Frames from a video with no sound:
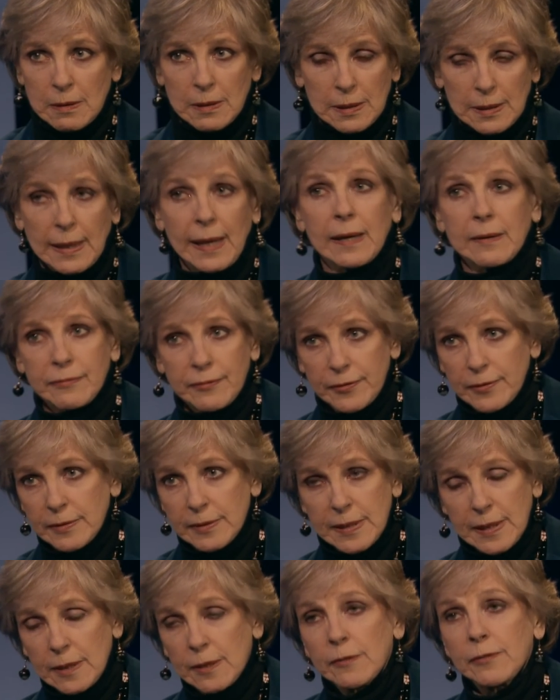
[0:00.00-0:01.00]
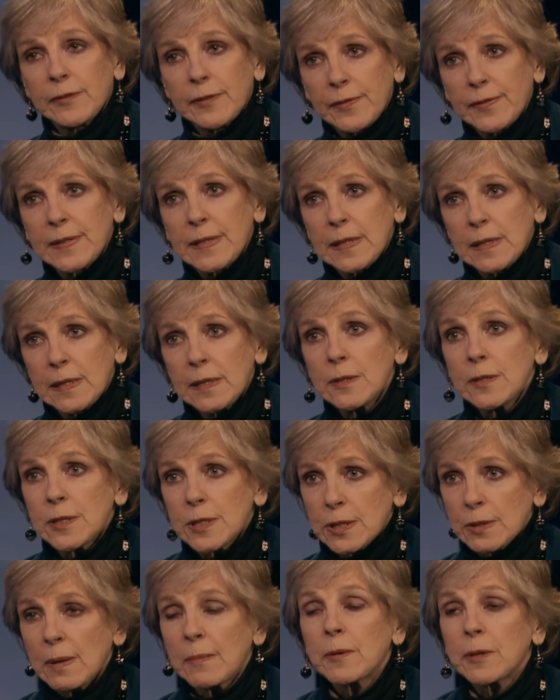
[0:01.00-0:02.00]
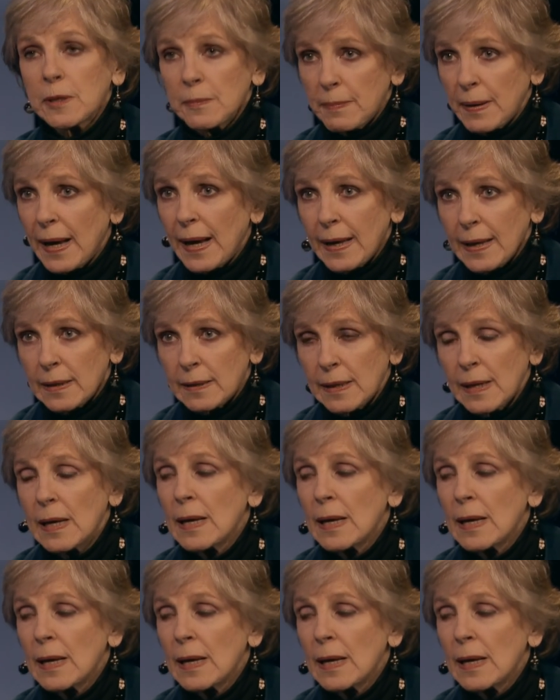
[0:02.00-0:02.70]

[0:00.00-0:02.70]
collect for ten or fifteen years, so I'm going to buy it.